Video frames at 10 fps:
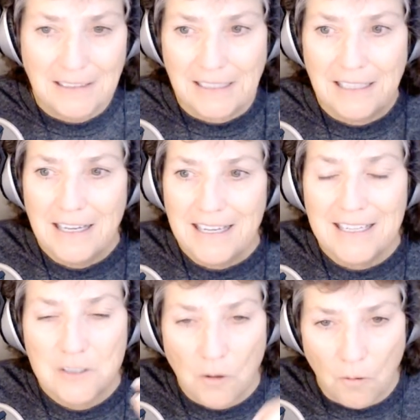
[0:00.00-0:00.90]
Oddly,
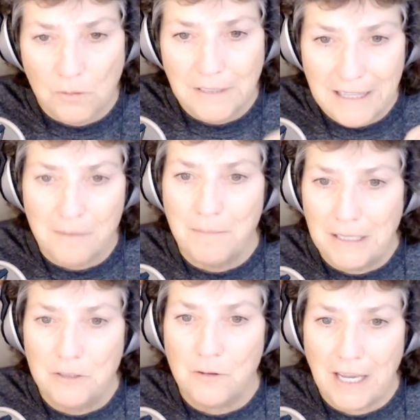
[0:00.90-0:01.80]
it's only the
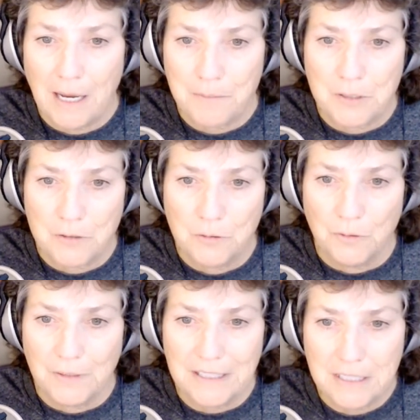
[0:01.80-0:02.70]
menu capture
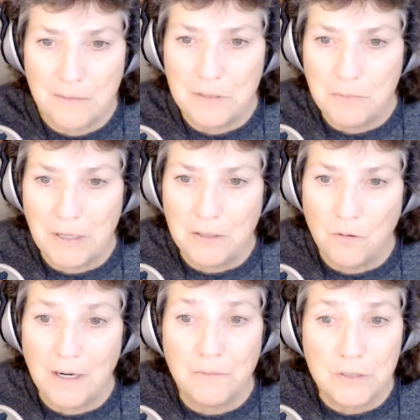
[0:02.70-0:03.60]
tool that seems to be
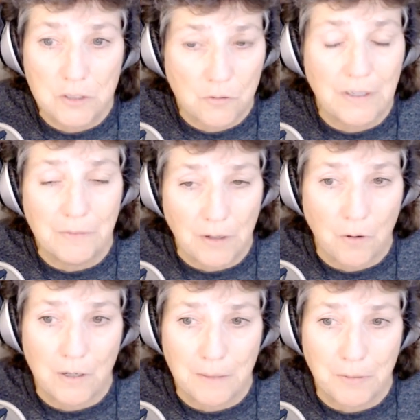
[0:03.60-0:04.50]
annoyed with screen
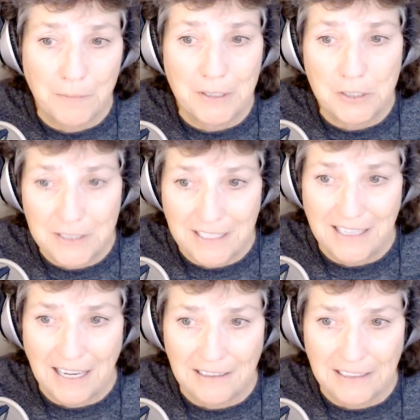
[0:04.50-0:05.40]
recording permissions
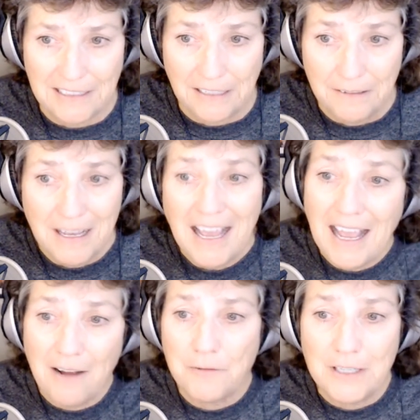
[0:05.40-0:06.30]
in Catalina.
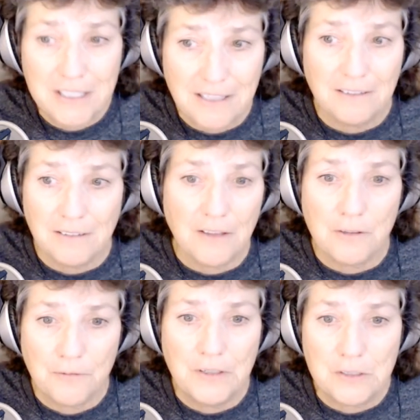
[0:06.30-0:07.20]
Every single
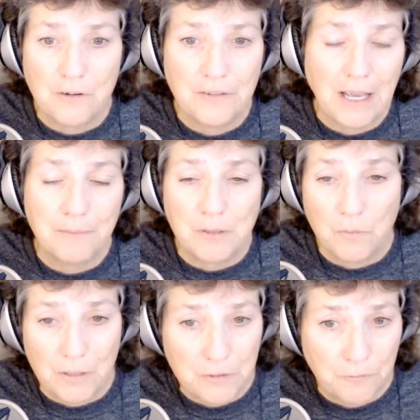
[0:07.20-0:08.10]
other feature of
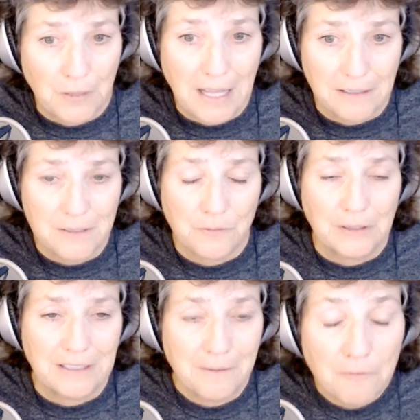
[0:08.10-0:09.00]
Capto works
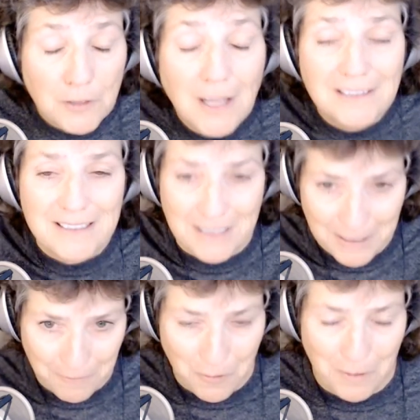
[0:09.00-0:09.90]

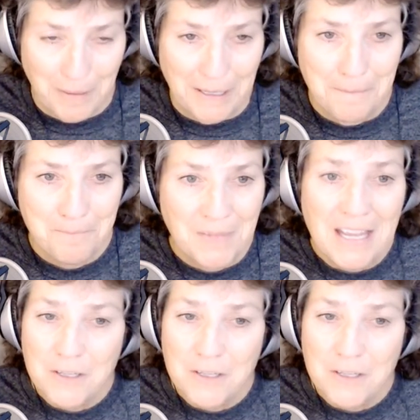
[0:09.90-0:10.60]
flawlessly for me.